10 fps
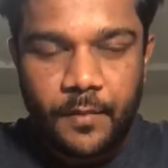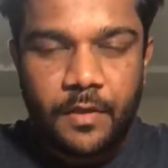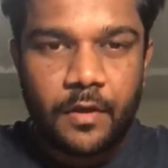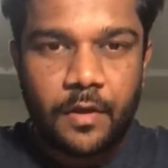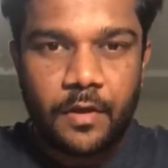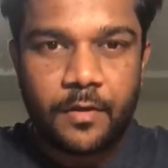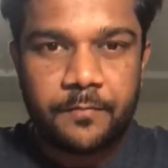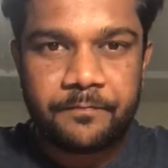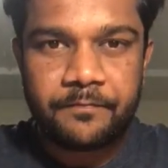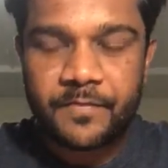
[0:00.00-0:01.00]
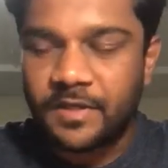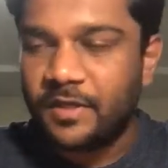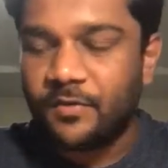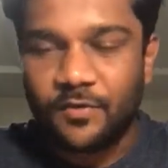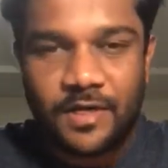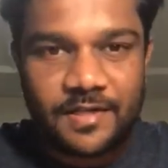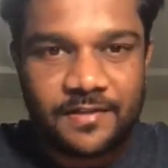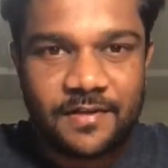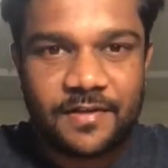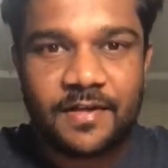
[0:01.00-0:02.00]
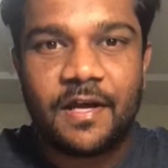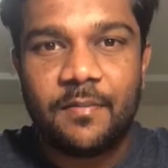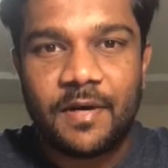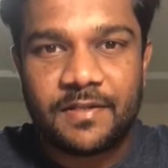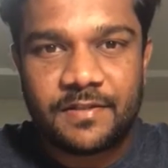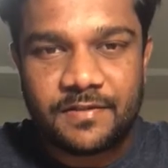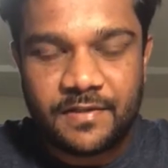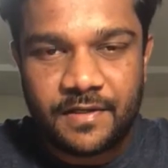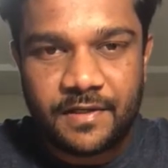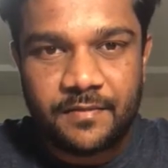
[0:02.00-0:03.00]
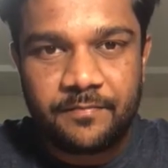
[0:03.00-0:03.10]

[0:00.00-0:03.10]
Uh, Hello, hi there. I'm Aditya.